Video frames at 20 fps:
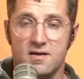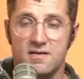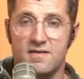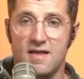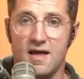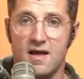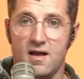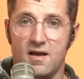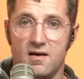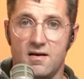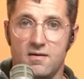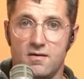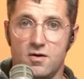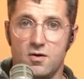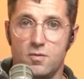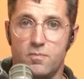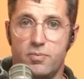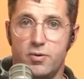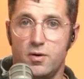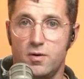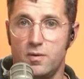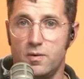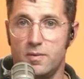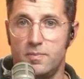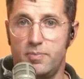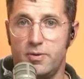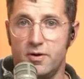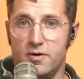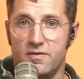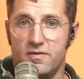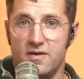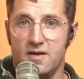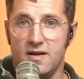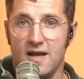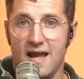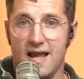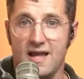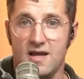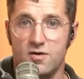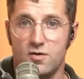that you put would put the
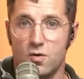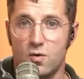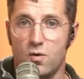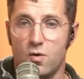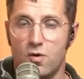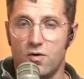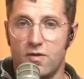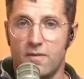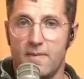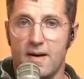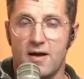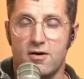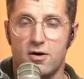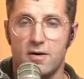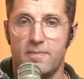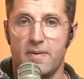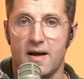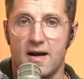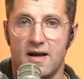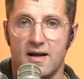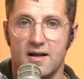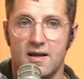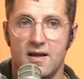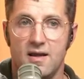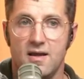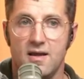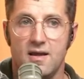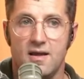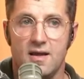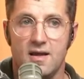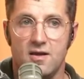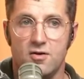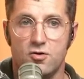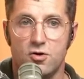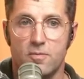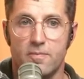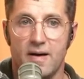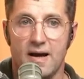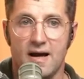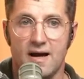handle or the battery pack in
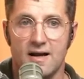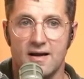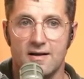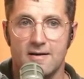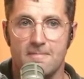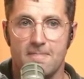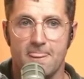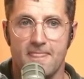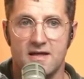your back.